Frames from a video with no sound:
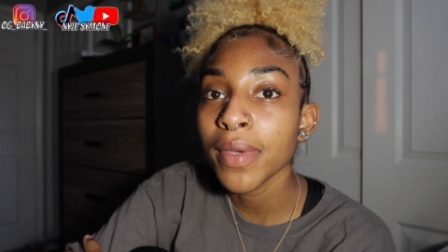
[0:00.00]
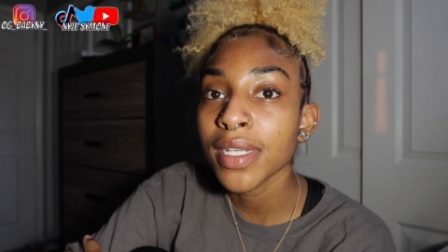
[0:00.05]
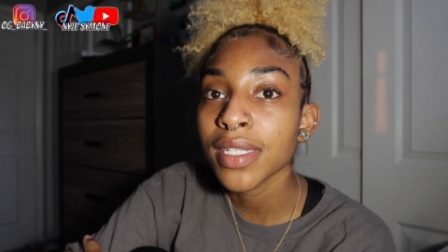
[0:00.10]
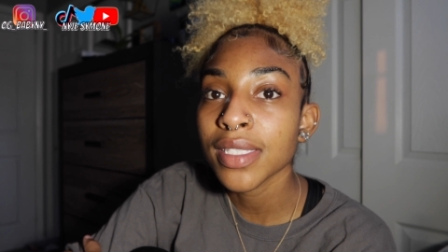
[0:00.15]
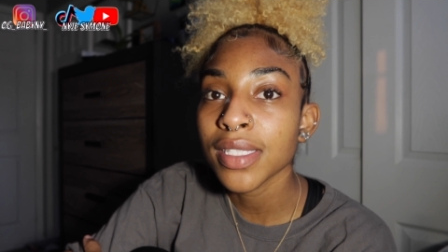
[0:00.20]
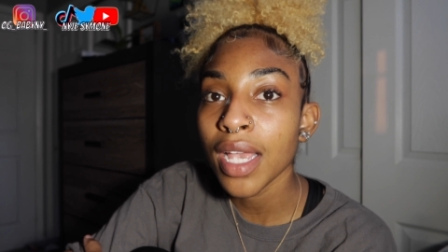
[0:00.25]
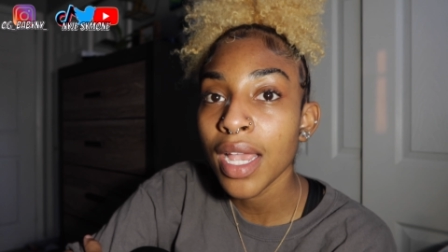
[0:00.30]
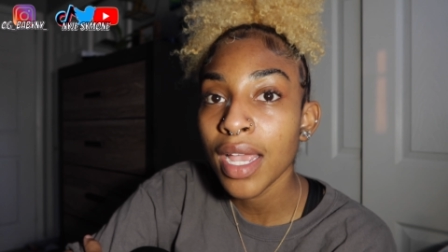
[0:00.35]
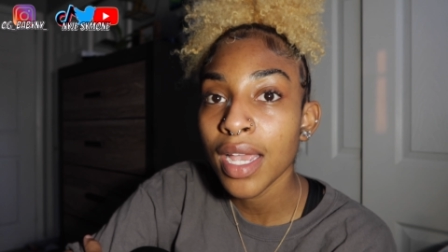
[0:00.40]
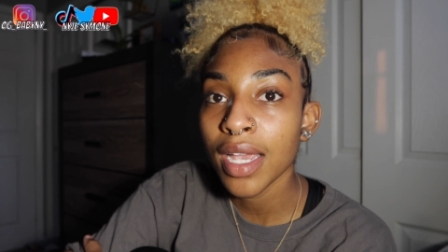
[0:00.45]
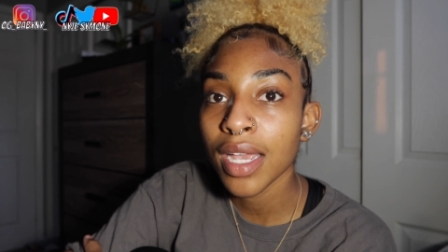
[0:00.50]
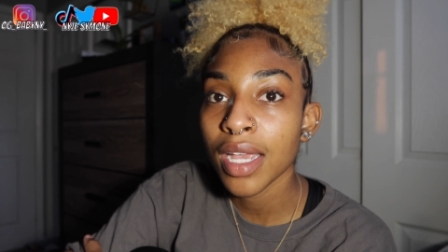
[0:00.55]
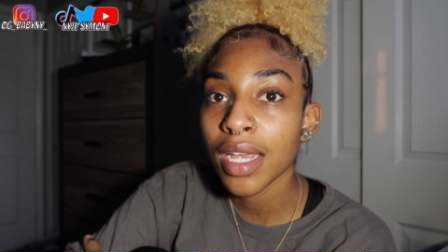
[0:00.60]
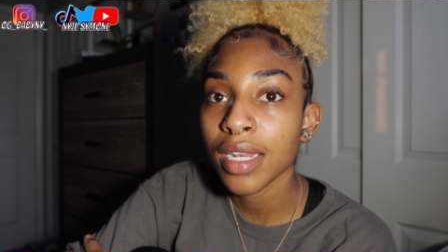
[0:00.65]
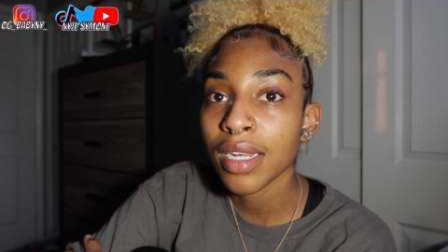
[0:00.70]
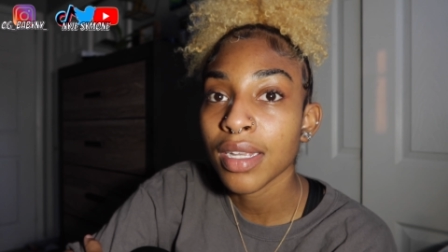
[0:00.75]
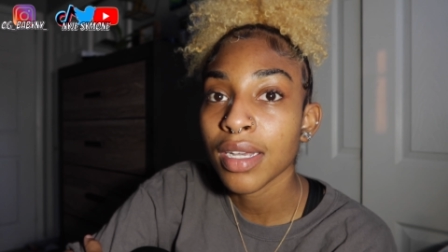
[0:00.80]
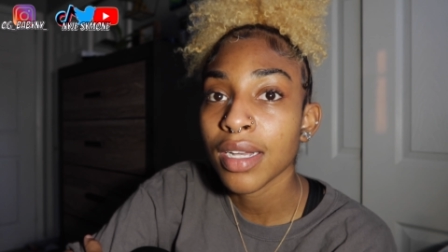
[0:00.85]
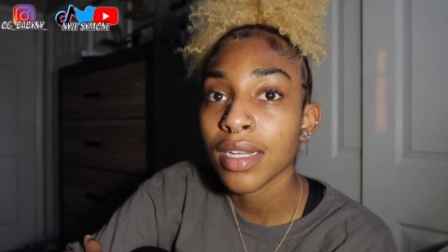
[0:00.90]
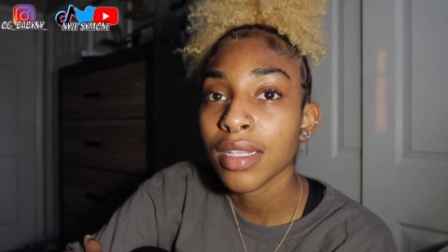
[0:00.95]
be
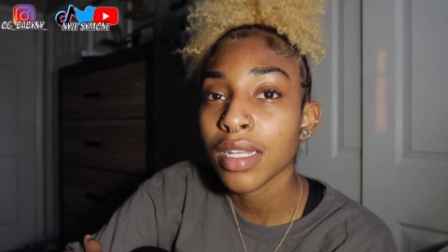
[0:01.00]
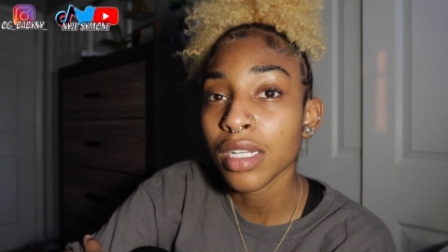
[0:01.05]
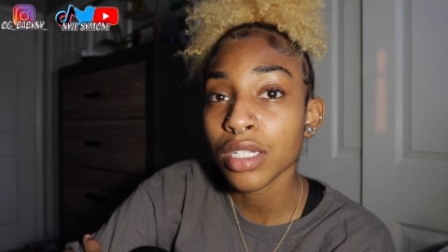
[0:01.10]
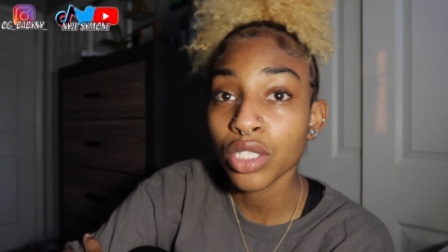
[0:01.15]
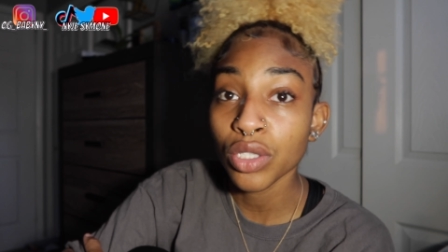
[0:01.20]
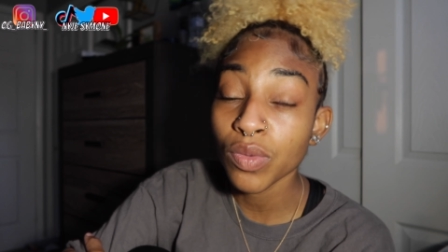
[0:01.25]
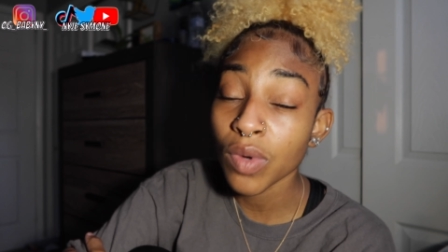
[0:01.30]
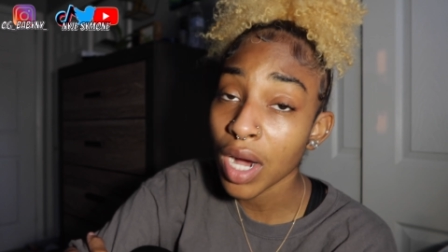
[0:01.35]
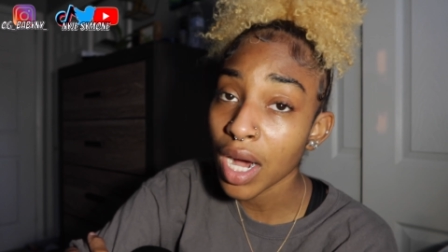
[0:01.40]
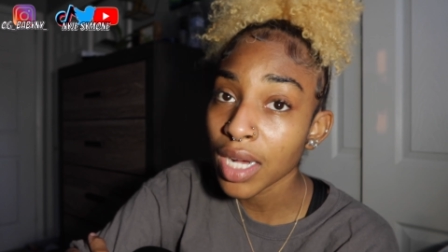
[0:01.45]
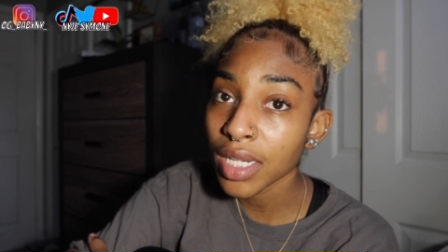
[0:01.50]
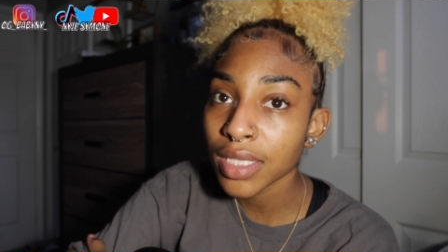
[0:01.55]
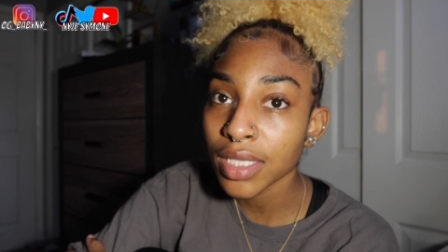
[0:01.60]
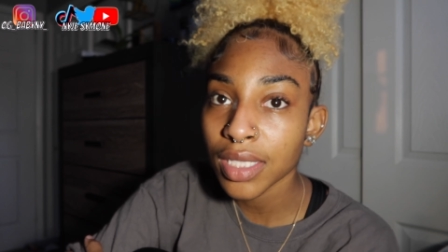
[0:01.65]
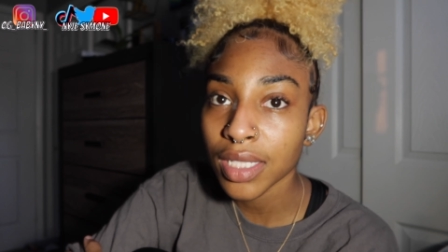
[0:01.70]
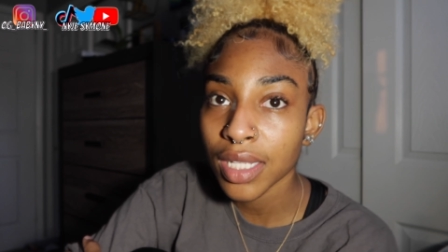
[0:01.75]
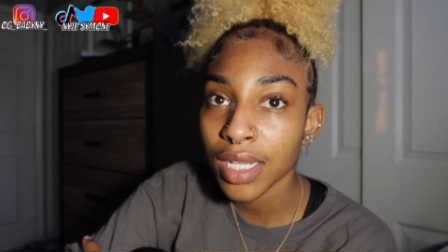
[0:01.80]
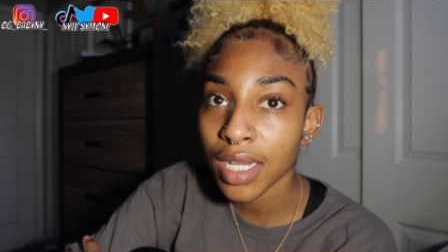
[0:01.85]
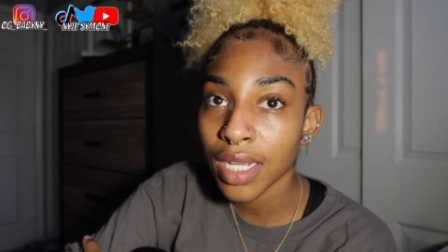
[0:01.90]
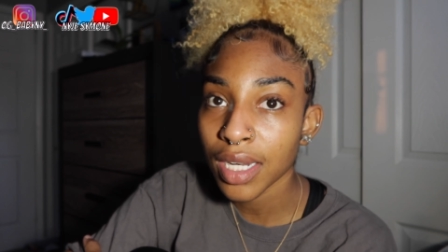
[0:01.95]
saying that you
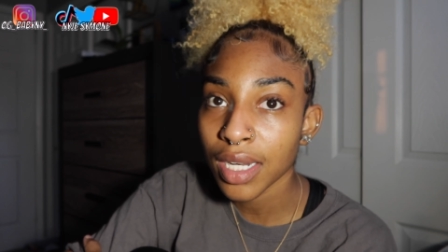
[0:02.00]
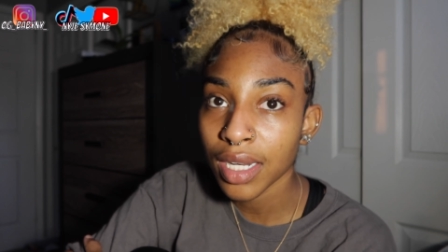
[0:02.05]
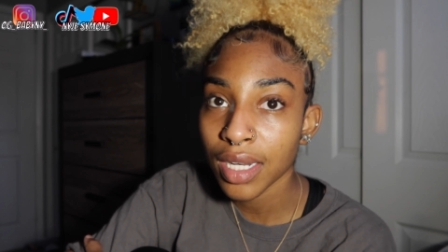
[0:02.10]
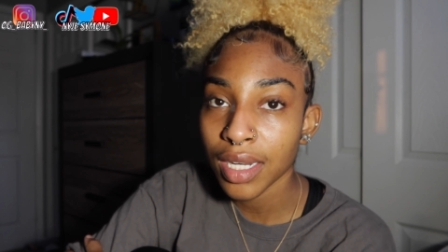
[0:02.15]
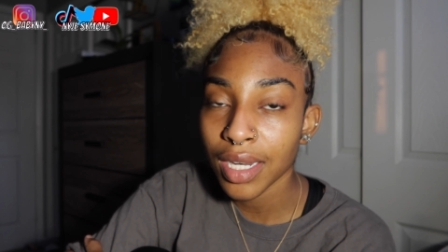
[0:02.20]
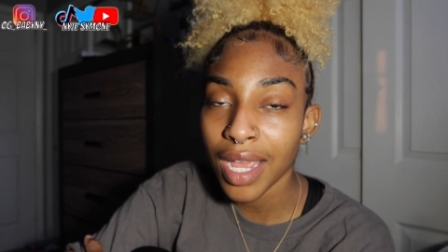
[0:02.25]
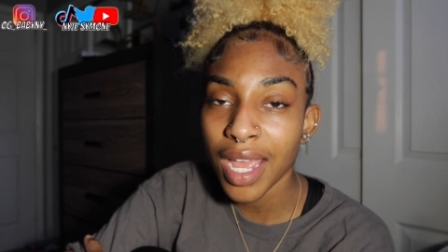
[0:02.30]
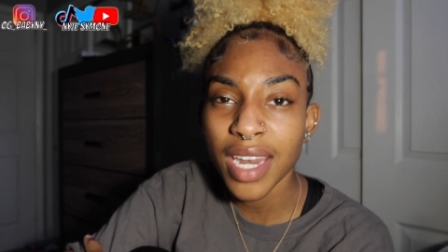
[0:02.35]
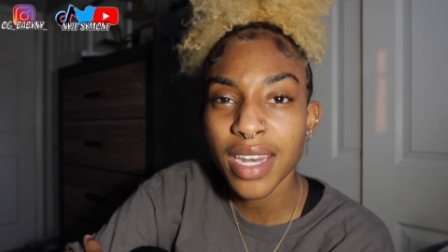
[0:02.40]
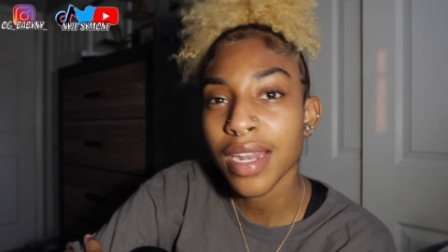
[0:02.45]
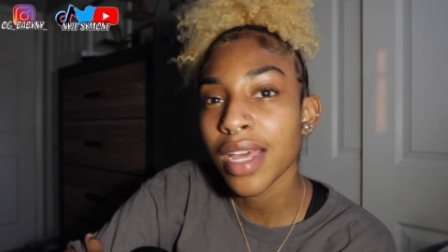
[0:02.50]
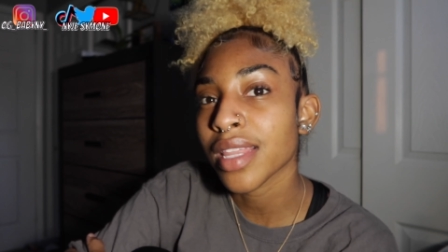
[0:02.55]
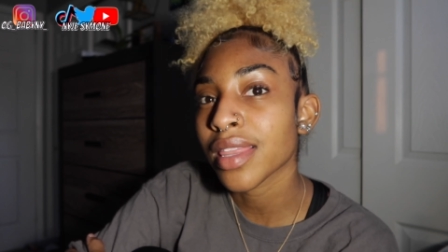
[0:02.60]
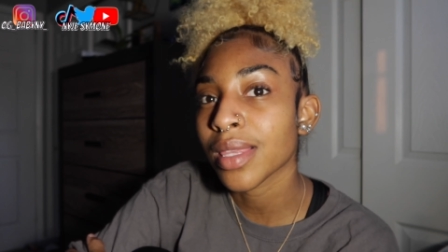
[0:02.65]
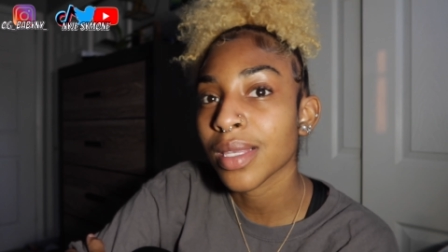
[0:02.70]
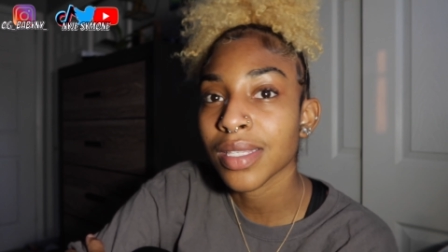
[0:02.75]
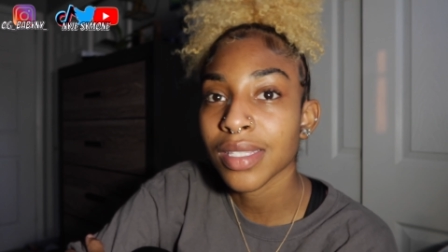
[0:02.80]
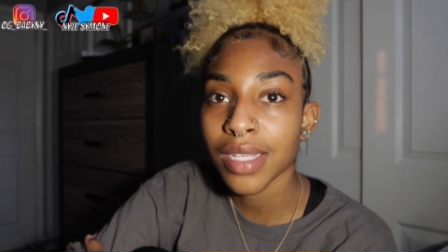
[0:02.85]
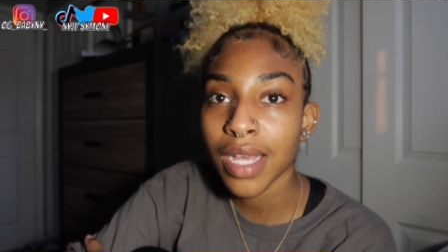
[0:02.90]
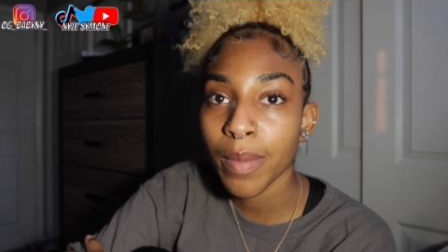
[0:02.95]
hustling and
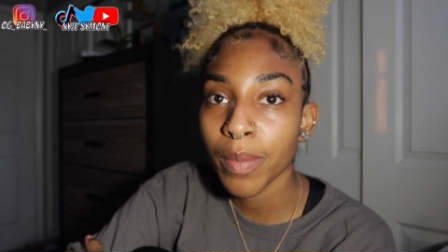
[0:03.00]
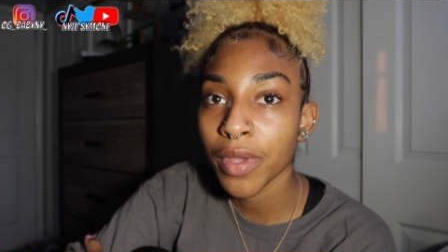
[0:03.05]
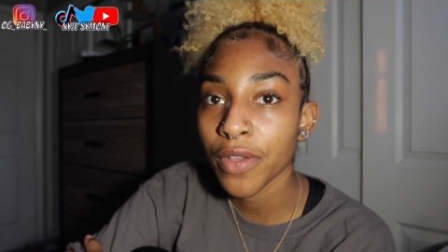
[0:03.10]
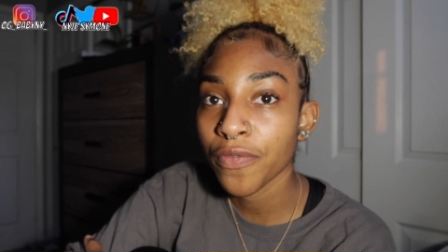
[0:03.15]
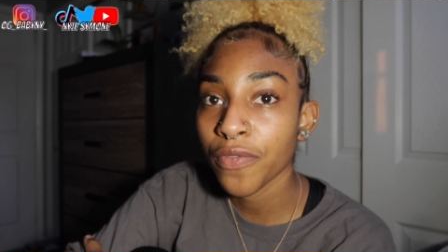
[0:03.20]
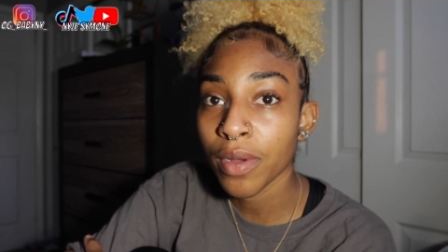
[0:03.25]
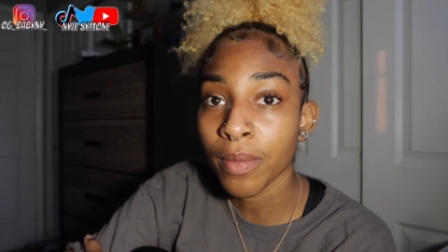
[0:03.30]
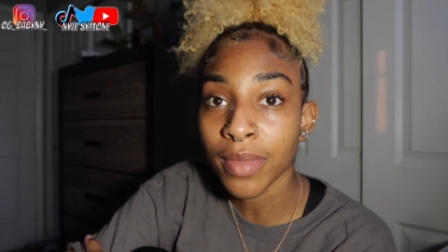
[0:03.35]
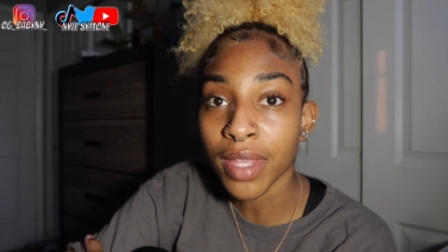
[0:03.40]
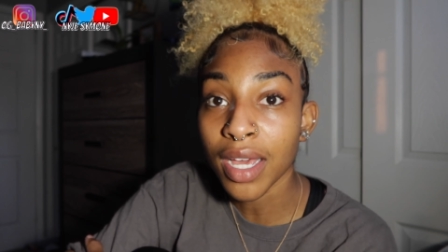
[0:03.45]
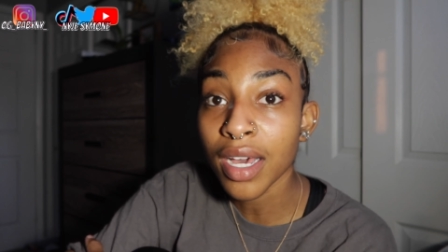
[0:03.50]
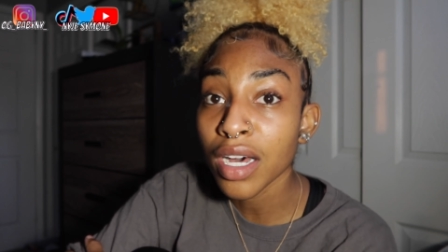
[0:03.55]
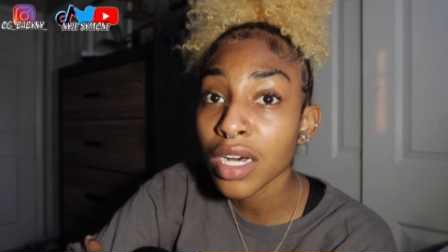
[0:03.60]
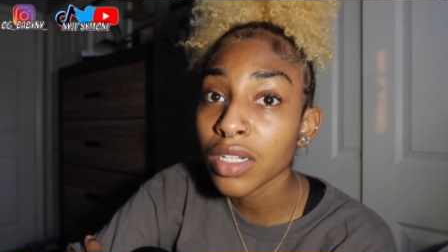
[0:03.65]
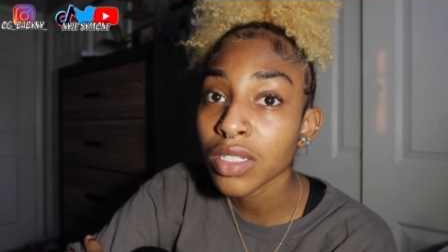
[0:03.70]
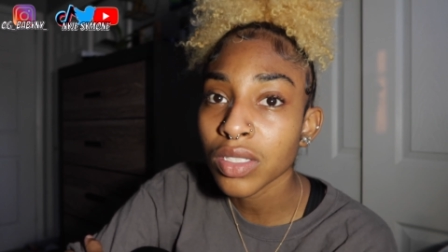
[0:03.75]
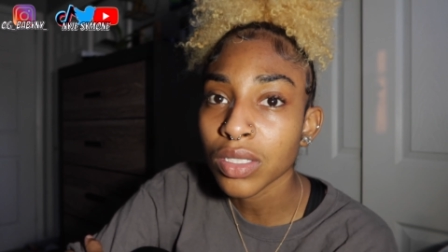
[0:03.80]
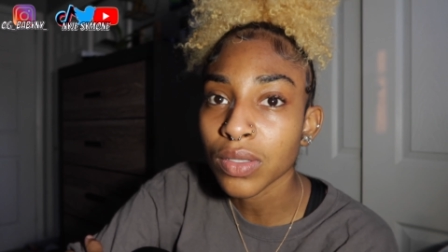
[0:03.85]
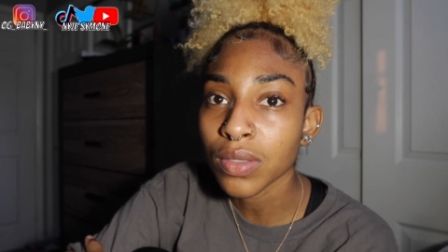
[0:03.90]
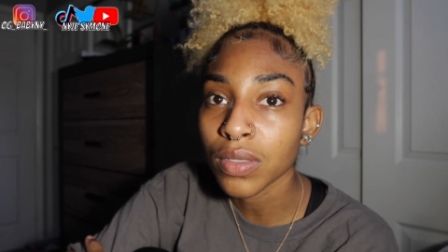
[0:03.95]
nothing's coming from that
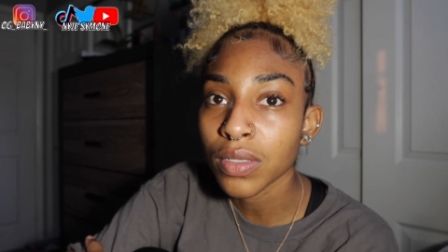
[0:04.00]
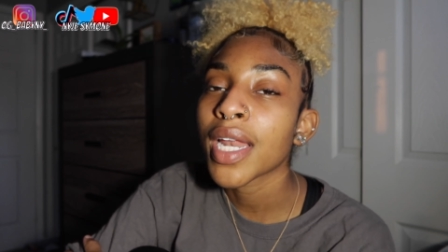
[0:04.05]
hustle.